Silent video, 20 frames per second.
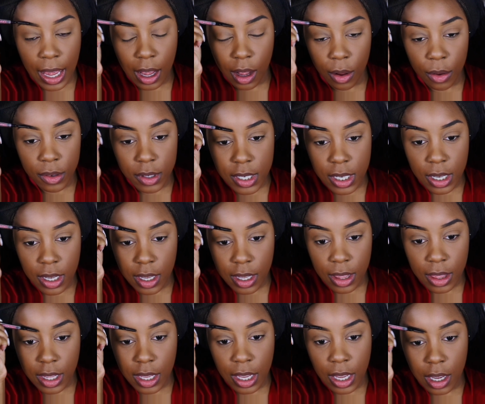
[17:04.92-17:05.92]
out
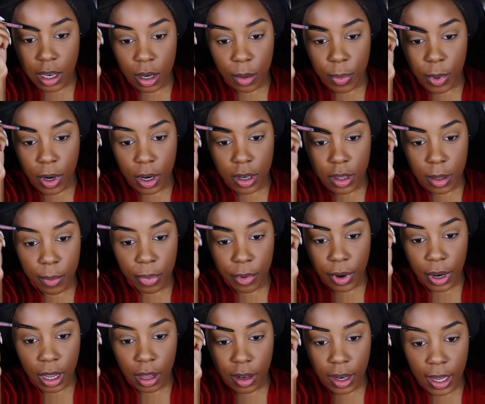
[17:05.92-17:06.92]
the inner part of the
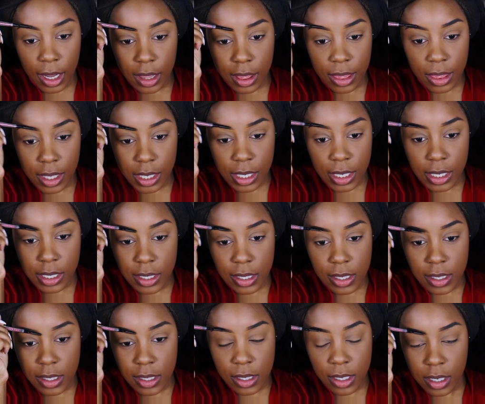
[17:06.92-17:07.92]
brow like
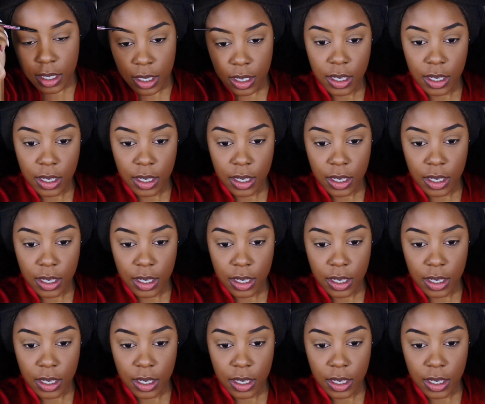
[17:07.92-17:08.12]
this.